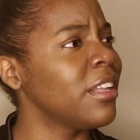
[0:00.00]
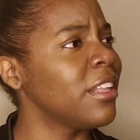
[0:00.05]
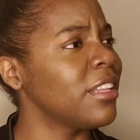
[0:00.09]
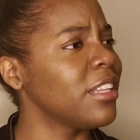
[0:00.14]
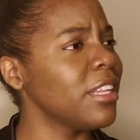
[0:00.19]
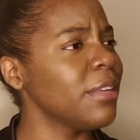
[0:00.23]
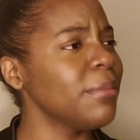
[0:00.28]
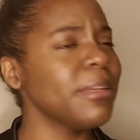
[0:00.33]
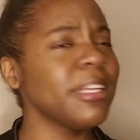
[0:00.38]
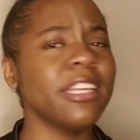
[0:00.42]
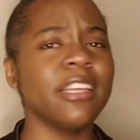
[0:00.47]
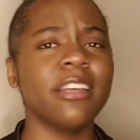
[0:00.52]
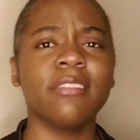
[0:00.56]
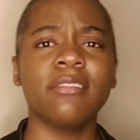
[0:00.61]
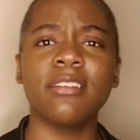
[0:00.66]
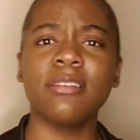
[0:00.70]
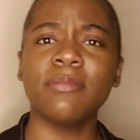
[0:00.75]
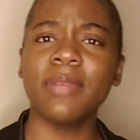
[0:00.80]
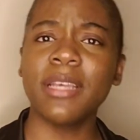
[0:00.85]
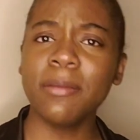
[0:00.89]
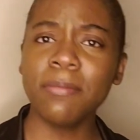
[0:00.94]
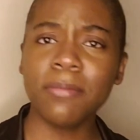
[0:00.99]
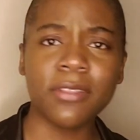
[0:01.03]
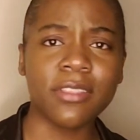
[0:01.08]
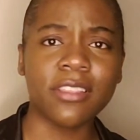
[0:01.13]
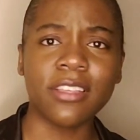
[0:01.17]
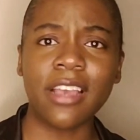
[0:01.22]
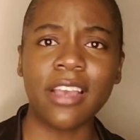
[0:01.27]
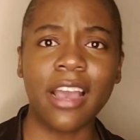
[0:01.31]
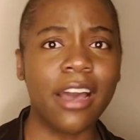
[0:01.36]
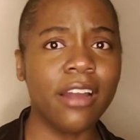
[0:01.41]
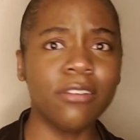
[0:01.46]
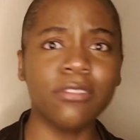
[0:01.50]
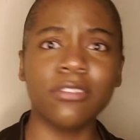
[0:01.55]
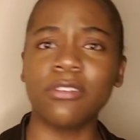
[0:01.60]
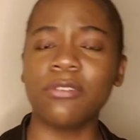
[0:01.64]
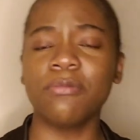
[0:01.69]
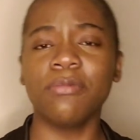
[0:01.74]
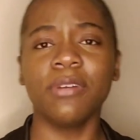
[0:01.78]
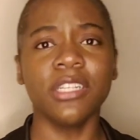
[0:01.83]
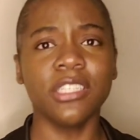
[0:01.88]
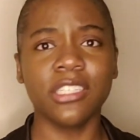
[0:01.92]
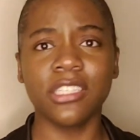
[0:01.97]
Let me give them empathy. I don't know
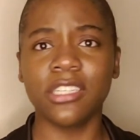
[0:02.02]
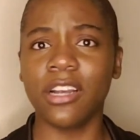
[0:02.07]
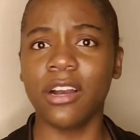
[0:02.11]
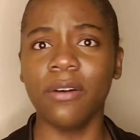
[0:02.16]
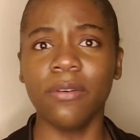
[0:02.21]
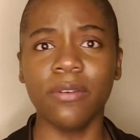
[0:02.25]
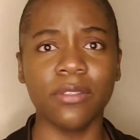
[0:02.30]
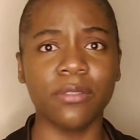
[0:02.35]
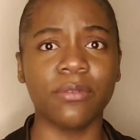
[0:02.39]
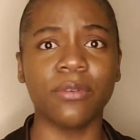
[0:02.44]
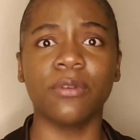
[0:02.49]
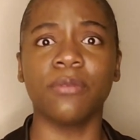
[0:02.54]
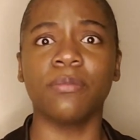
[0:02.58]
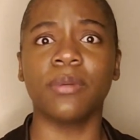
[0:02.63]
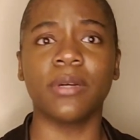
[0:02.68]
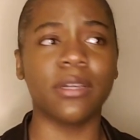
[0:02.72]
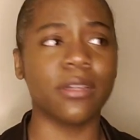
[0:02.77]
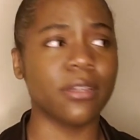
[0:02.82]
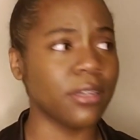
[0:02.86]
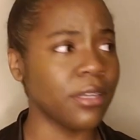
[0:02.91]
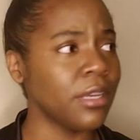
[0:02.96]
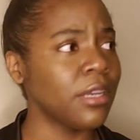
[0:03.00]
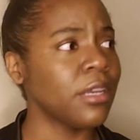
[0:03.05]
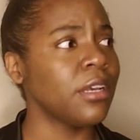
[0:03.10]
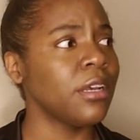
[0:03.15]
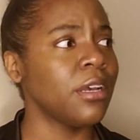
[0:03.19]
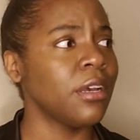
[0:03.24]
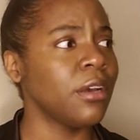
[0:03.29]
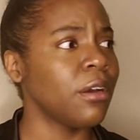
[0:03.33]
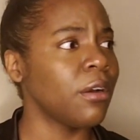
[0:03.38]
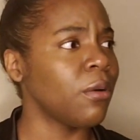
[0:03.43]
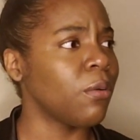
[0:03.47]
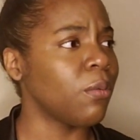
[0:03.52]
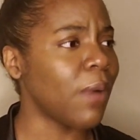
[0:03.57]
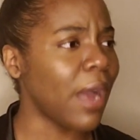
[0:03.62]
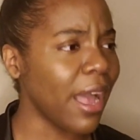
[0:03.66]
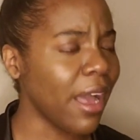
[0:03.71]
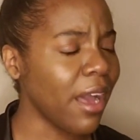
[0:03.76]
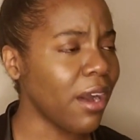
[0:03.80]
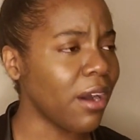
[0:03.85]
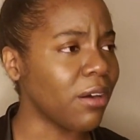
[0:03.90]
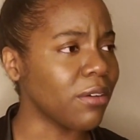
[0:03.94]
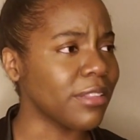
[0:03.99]
what you're going through, but
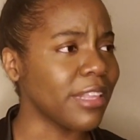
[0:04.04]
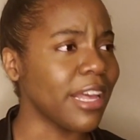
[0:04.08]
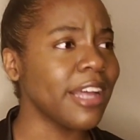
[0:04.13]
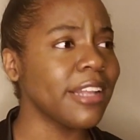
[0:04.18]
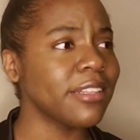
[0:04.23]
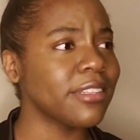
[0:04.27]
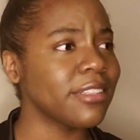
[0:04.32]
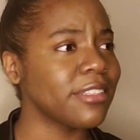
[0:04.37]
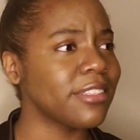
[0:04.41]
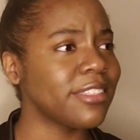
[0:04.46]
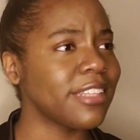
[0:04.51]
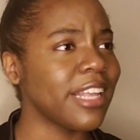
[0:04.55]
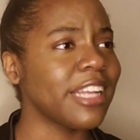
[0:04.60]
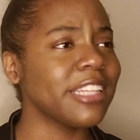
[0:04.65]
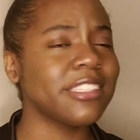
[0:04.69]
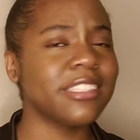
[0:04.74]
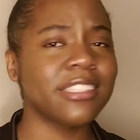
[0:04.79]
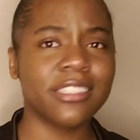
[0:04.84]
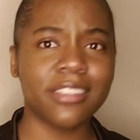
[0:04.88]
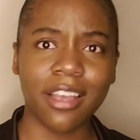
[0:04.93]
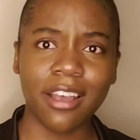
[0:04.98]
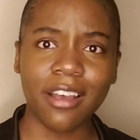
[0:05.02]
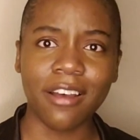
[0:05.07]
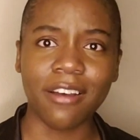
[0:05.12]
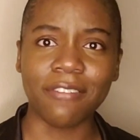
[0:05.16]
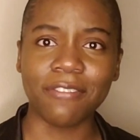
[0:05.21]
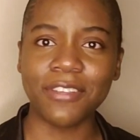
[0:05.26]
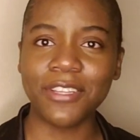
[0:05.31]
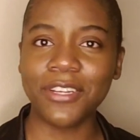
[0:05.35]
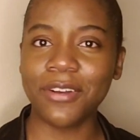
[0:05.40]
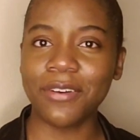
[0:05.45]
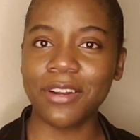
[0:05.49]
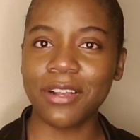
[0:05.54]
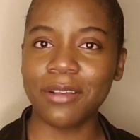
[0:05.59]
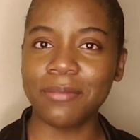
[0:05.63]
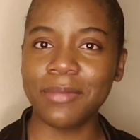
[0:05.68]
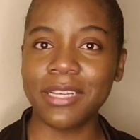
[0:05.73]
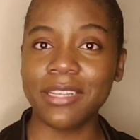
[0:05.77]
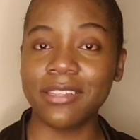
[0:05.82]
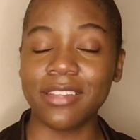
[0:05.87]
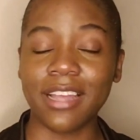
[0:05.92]
wow, that's tough. You know what I mean?